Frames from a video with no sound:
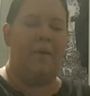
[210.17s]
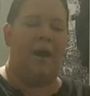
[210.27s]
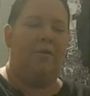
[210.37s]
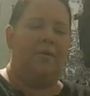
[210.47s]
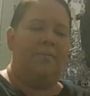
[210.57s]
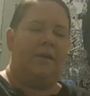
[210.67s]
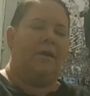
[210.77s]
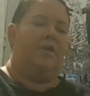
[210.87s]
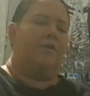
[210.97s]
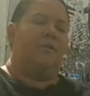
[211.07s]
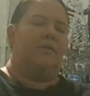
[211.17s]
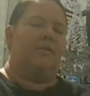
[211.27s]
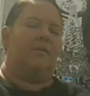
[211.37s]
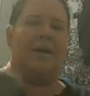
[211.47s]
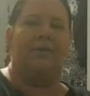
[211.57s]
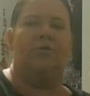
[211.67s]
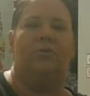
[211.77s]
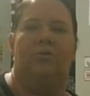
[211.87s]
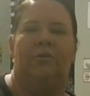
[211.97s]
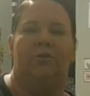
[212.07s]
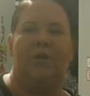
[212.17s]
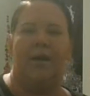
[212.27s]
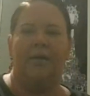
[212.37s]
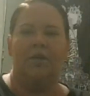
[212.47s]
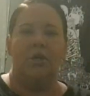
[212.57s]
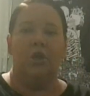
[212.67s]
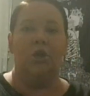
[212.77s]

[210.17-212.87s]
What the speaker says: power because, like I told Jen,